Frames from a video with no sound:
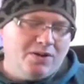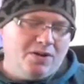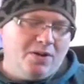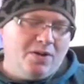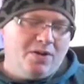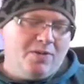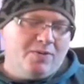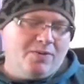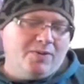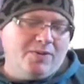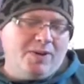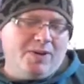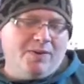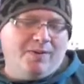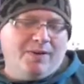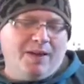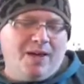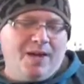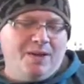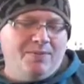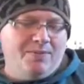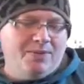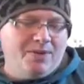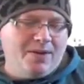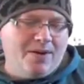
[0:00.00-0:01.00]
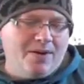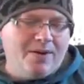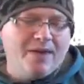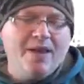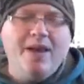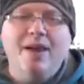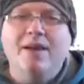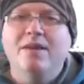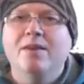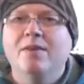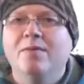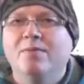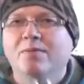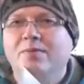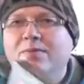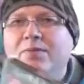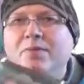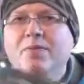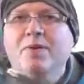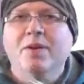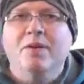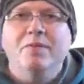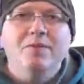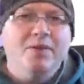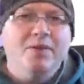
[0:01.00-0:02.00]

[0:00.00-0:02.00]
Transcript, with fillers: Turtle games like that, you'll I